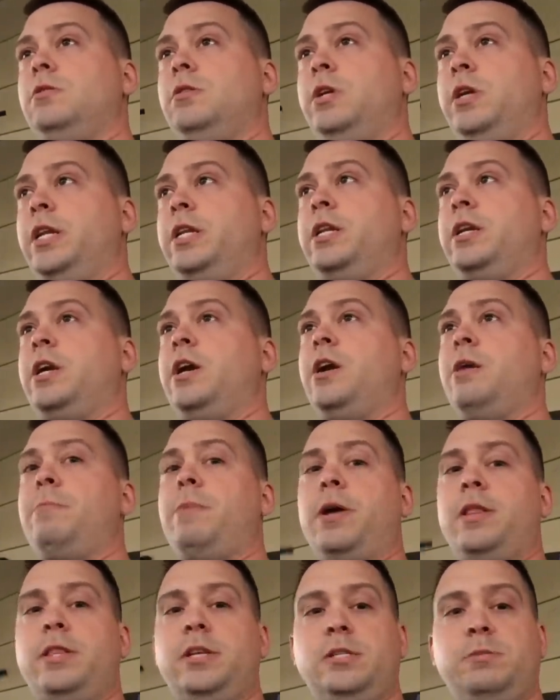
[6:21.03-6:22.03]
get to care
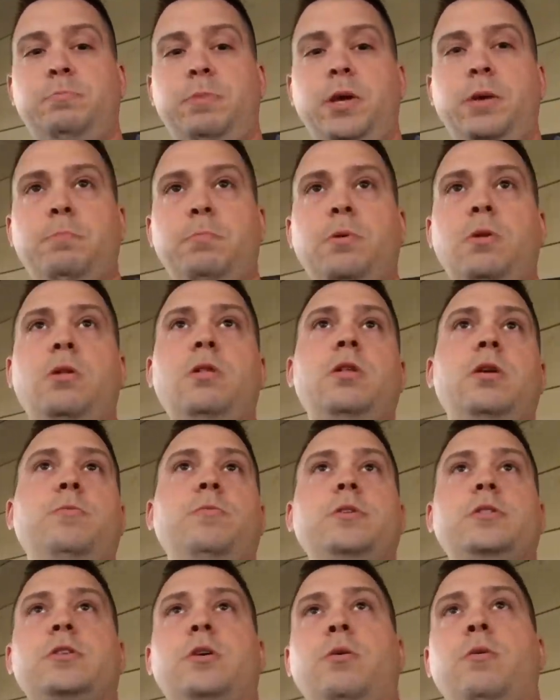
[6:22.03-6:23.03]
about these people and
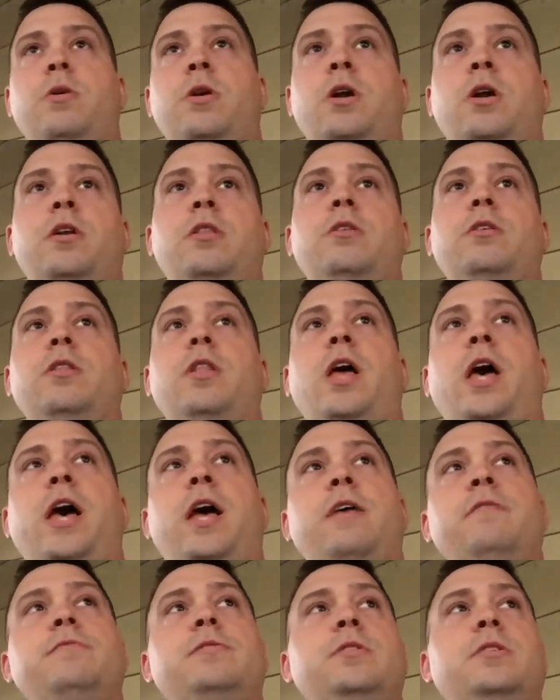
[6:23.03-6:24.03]
what's going on in their
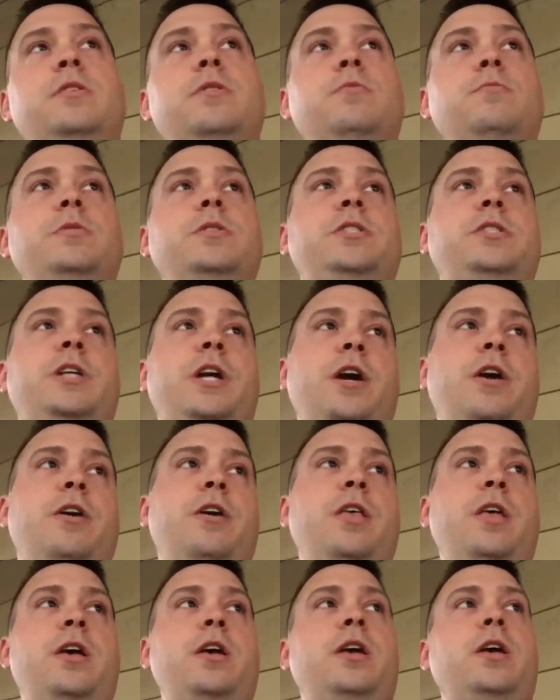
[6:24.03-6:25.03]
lives, and we
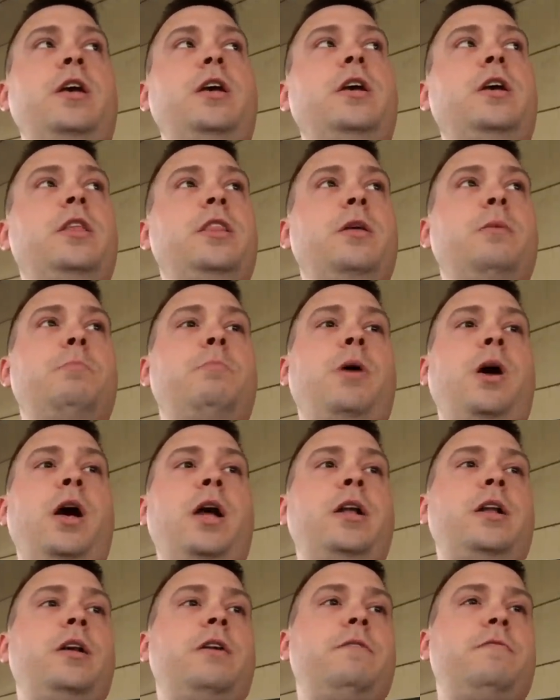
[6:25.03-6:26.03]
share the, the
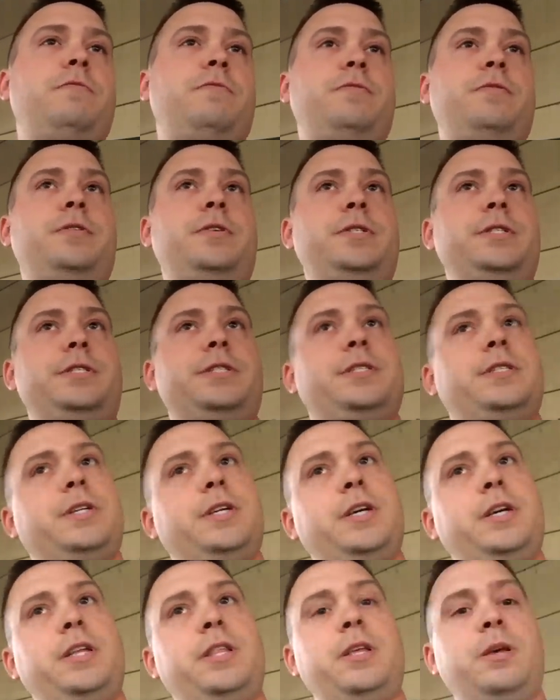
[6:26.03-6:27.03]
bond of
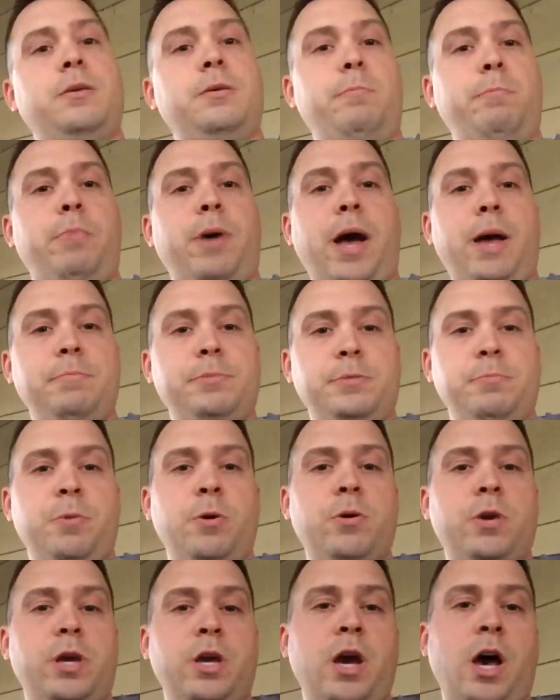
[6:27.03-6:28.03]
uh, the pipe
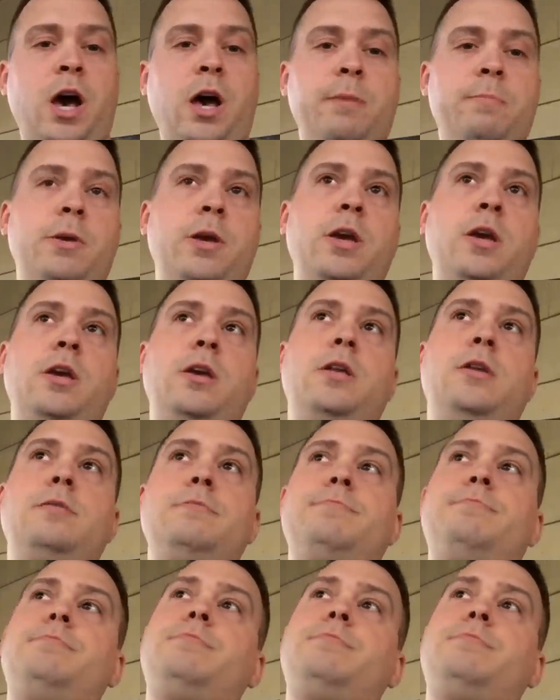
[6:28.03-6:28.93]
smoking hobby. And